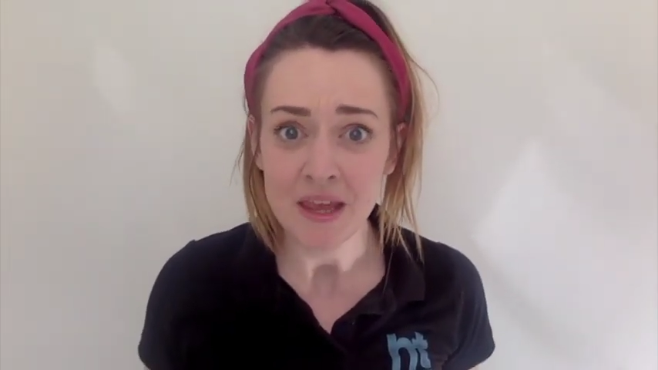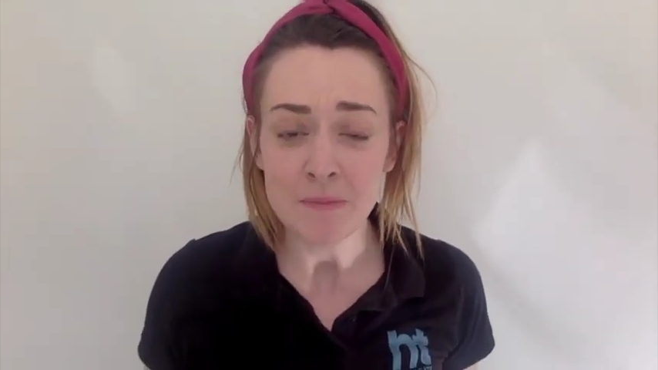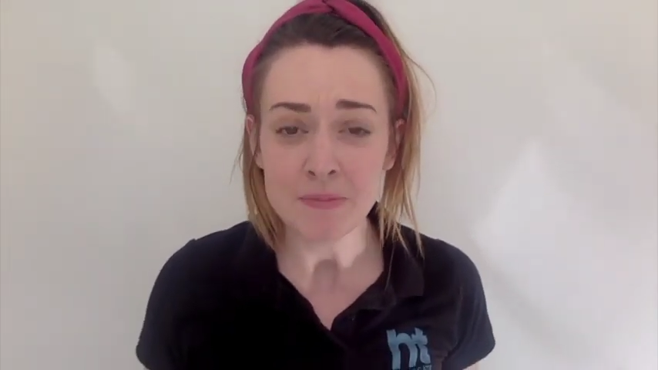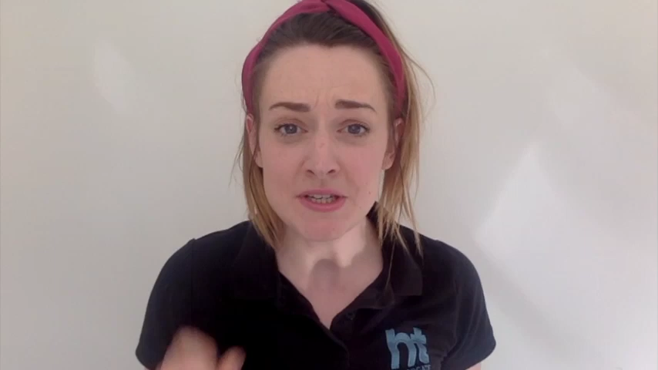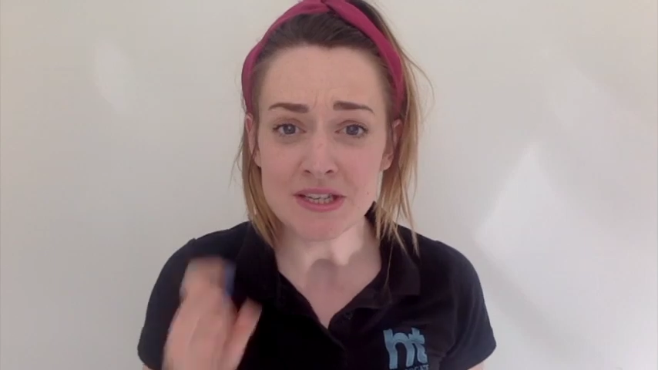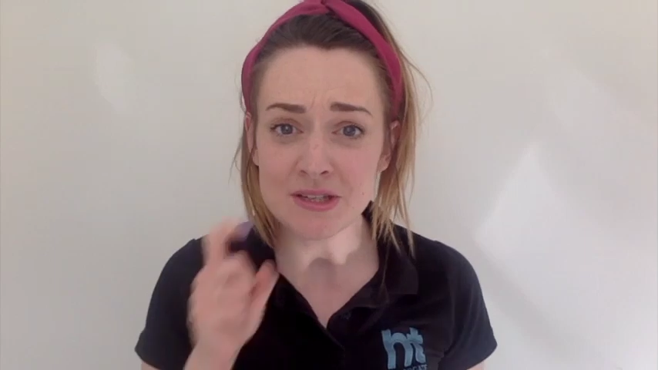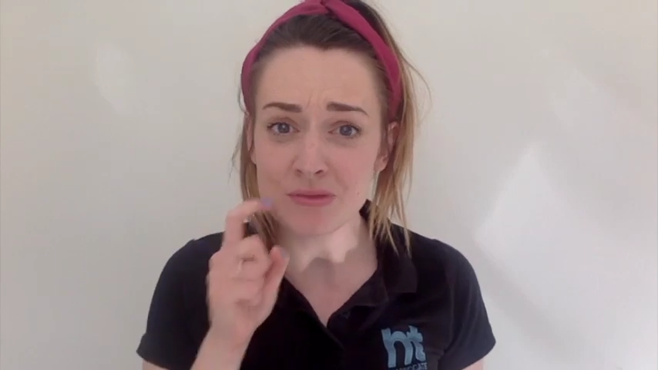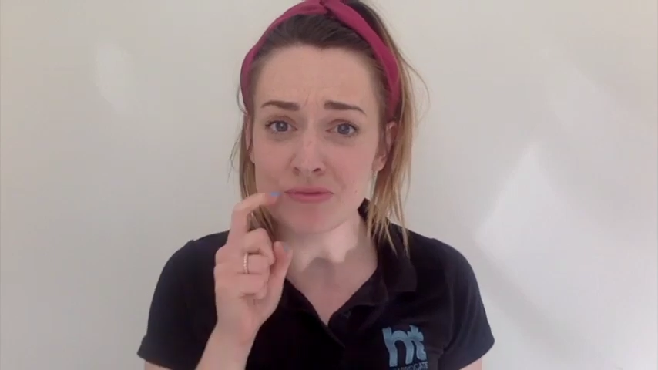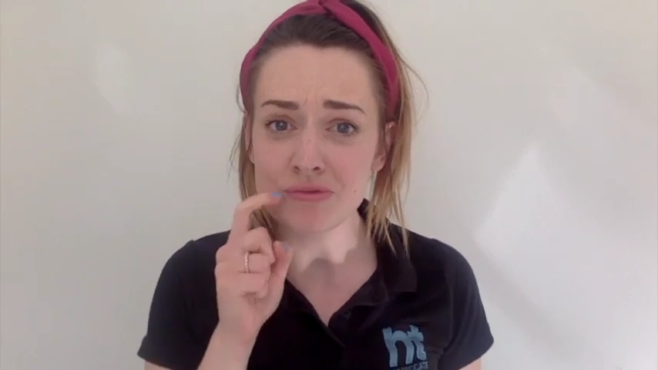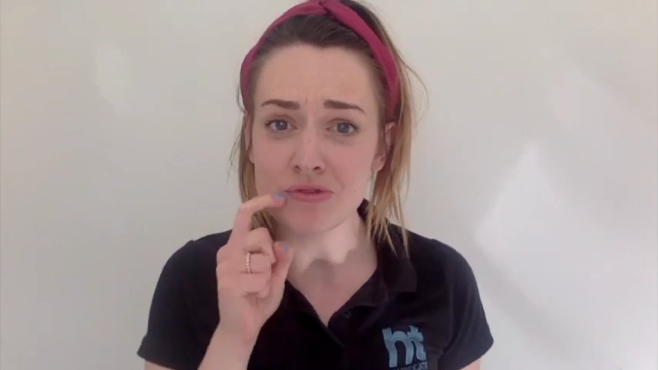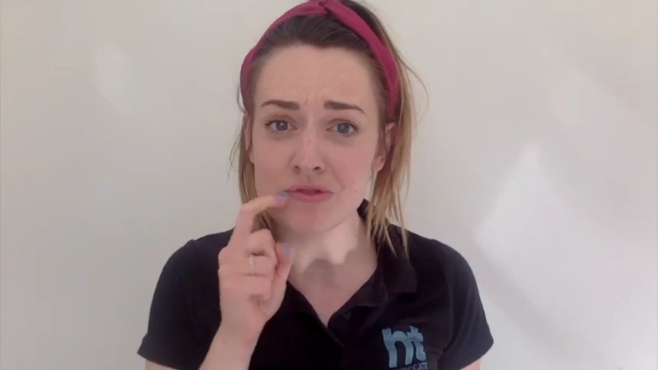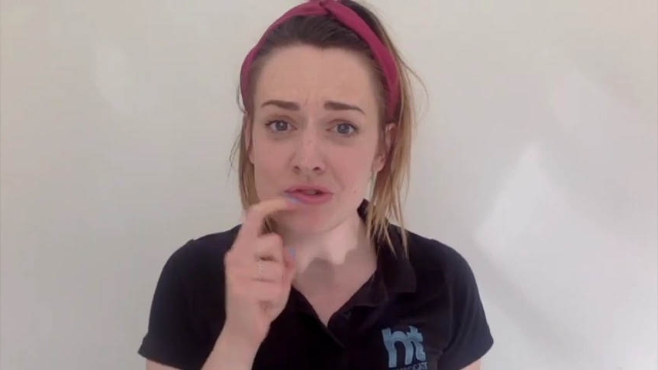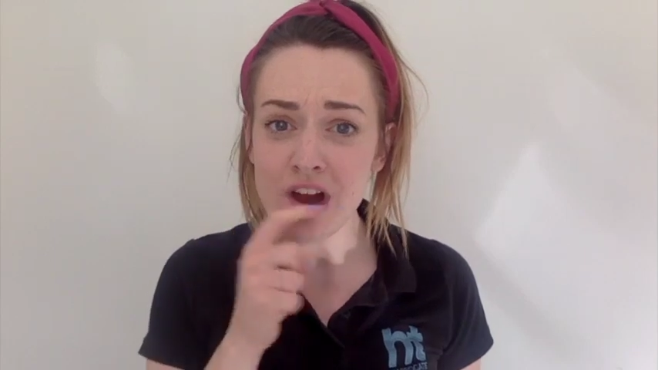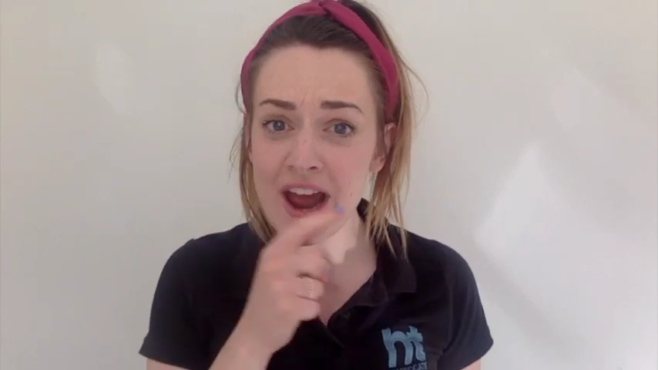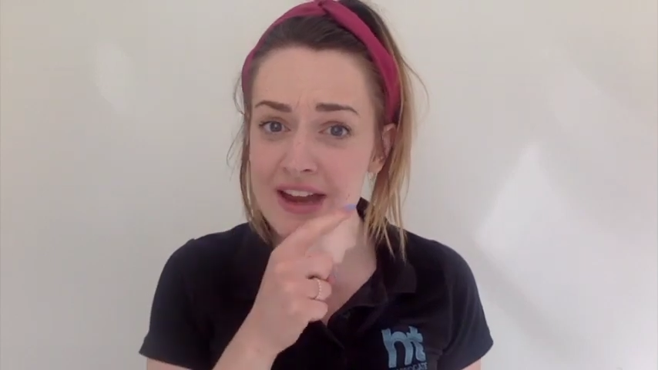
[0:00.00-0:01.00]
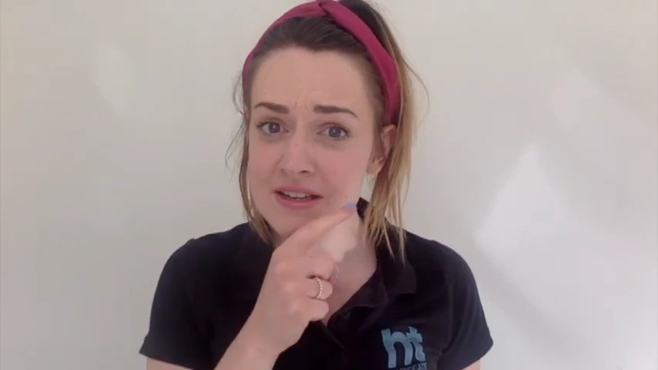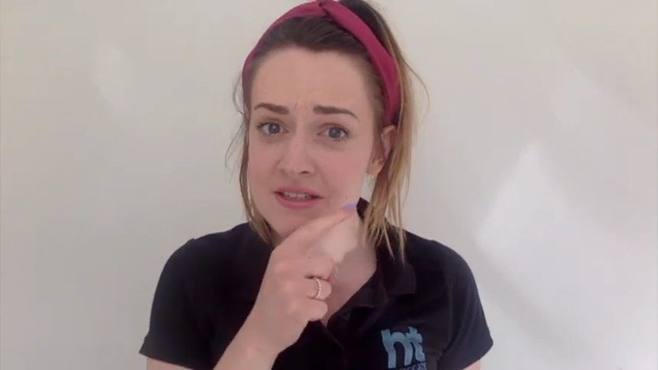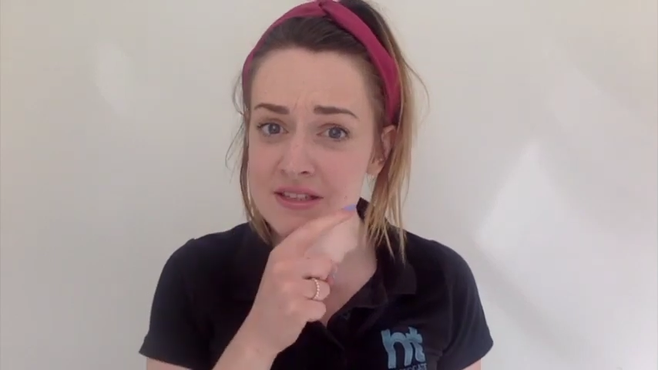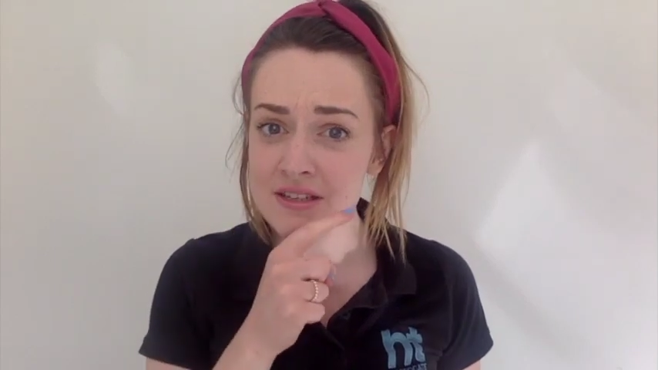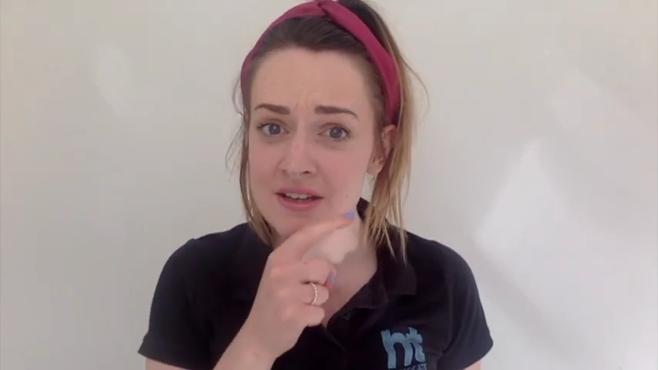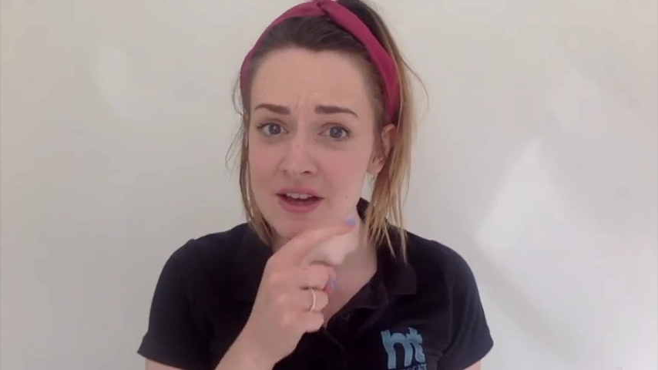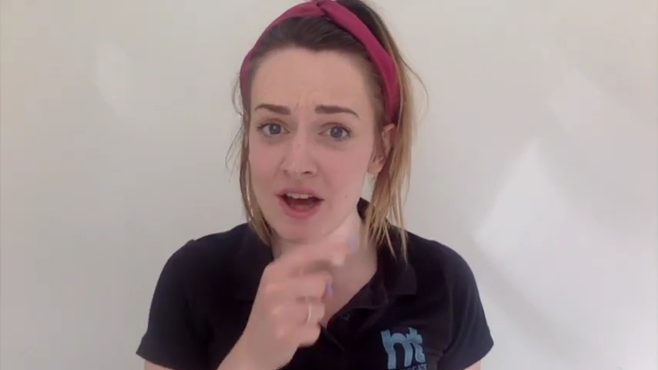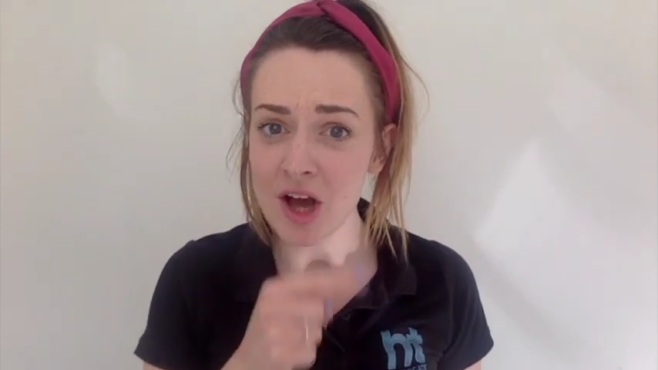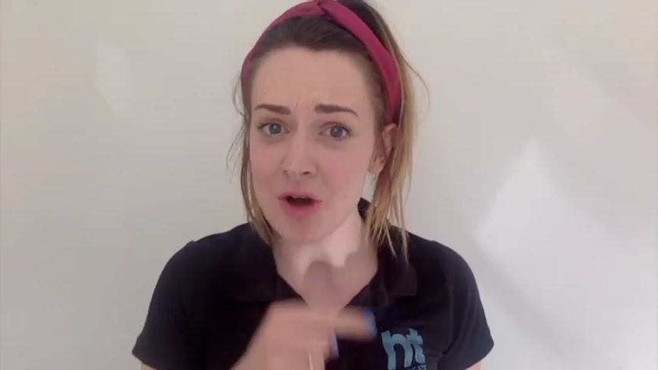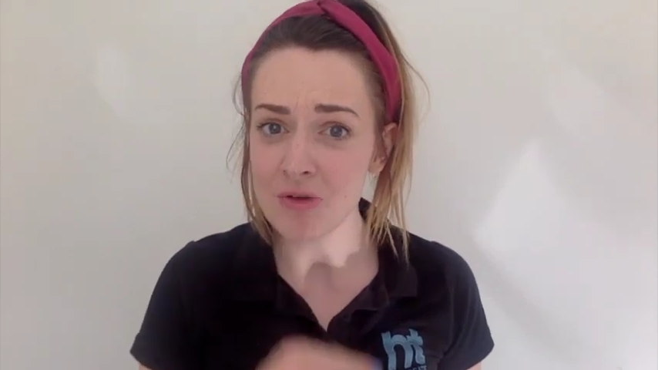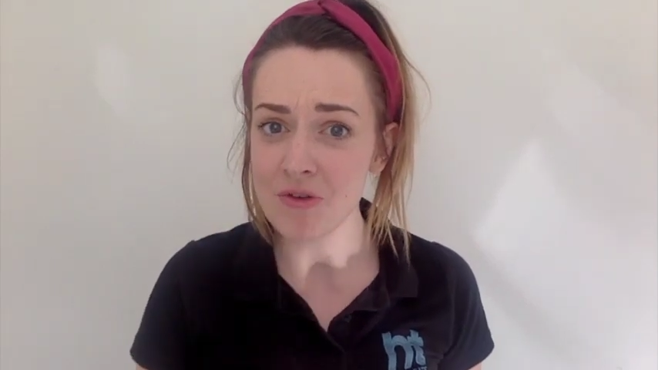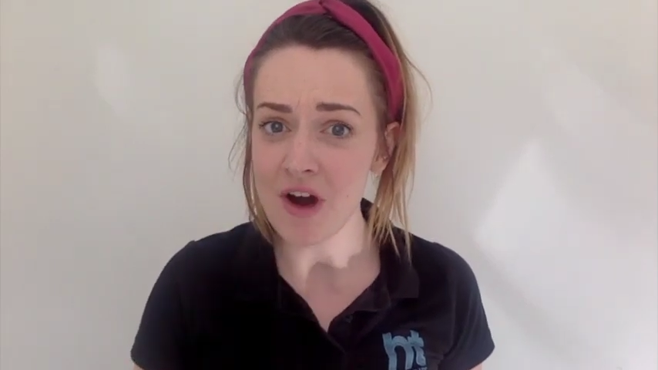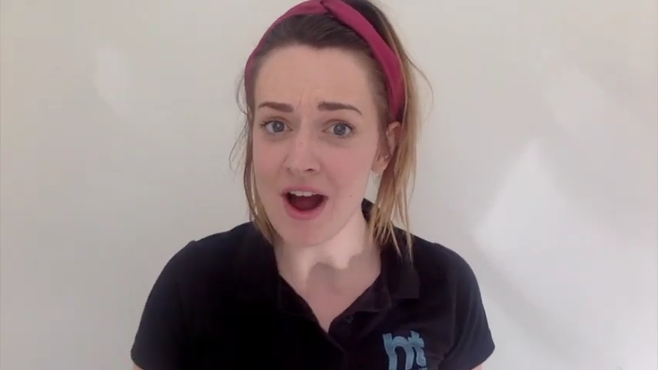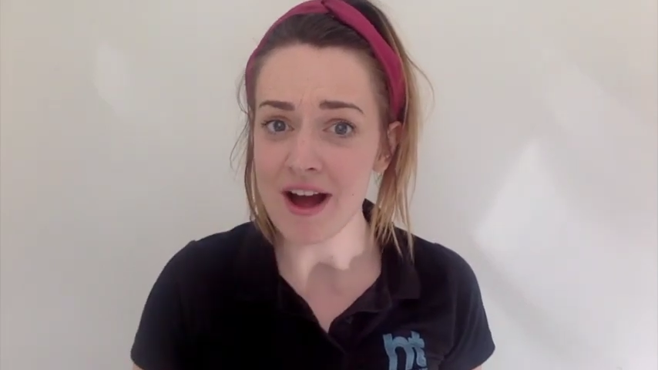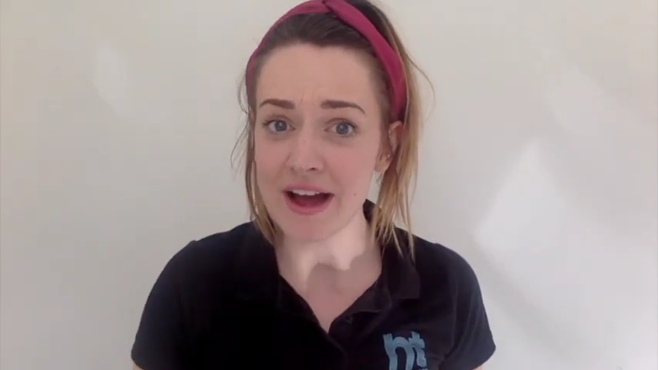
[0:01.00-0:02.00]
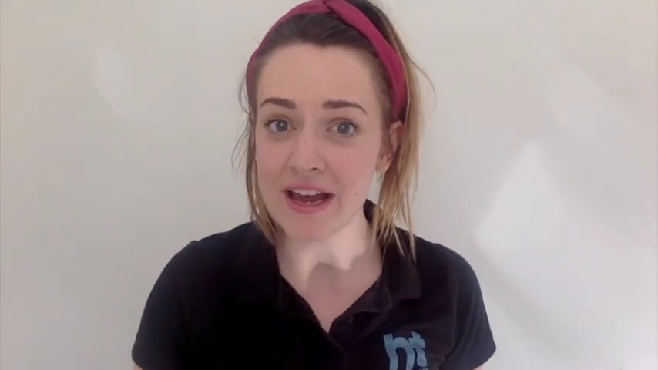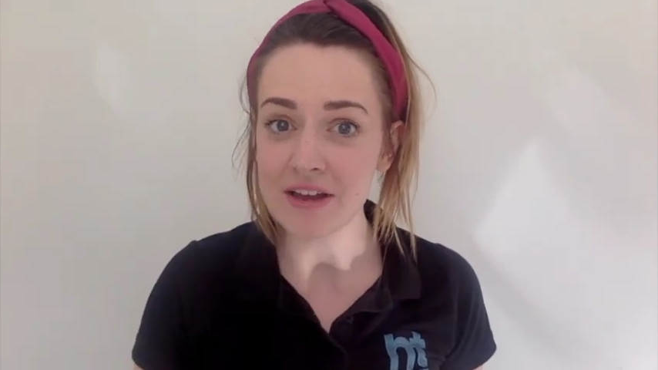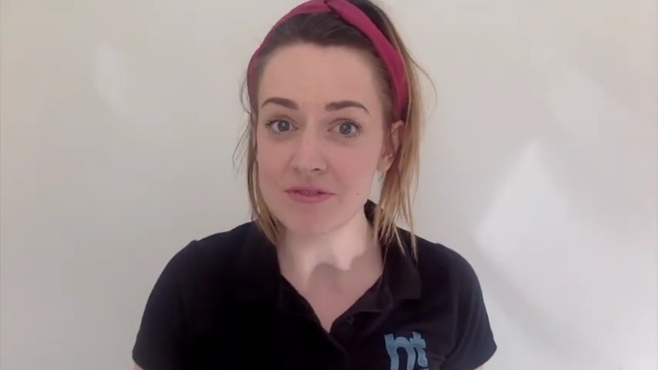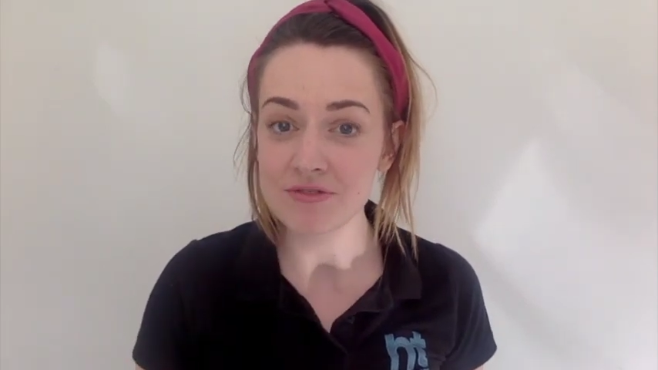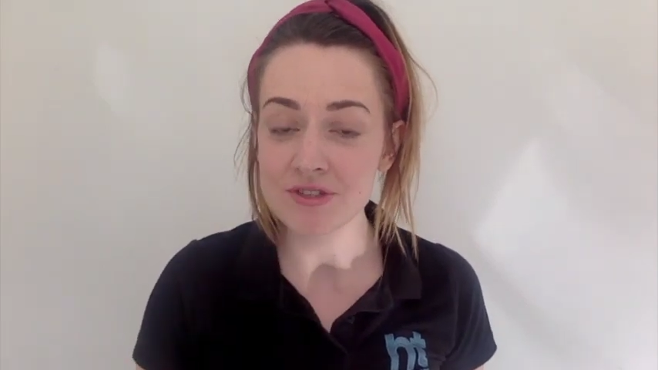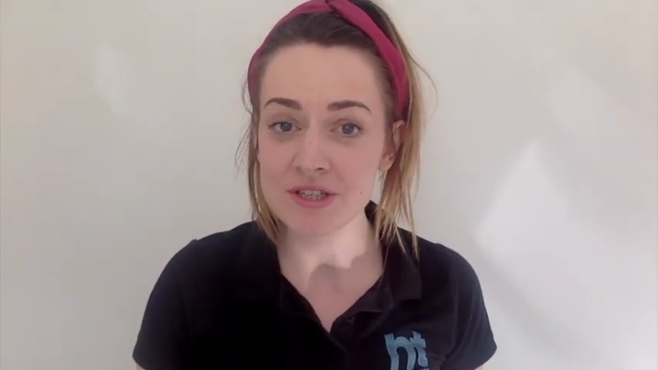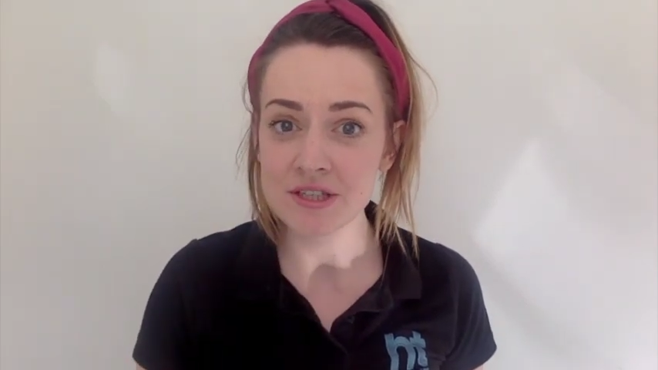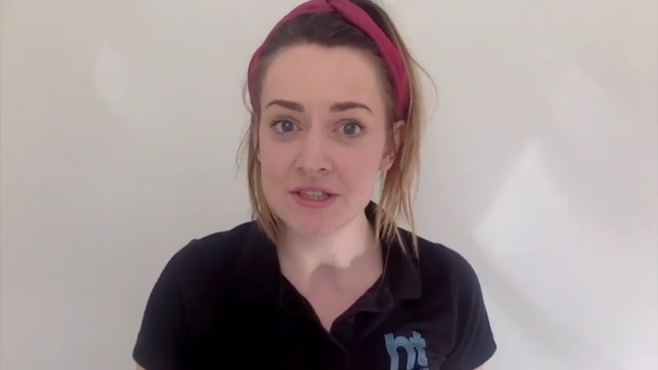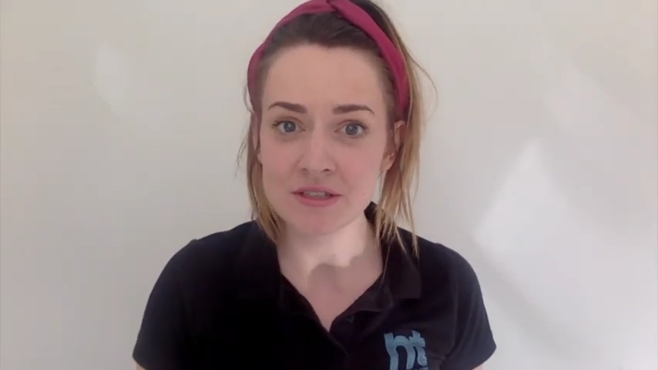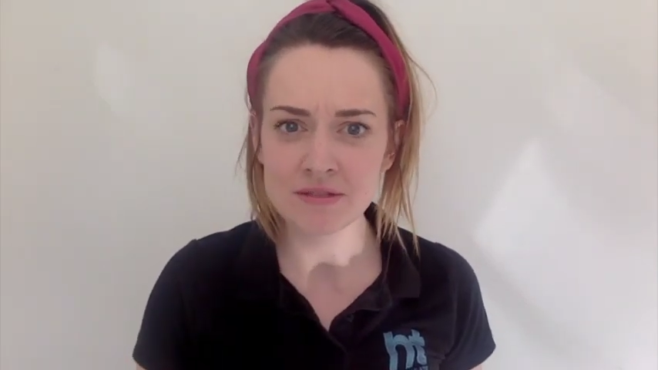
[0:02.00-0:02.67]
But as Red arrived,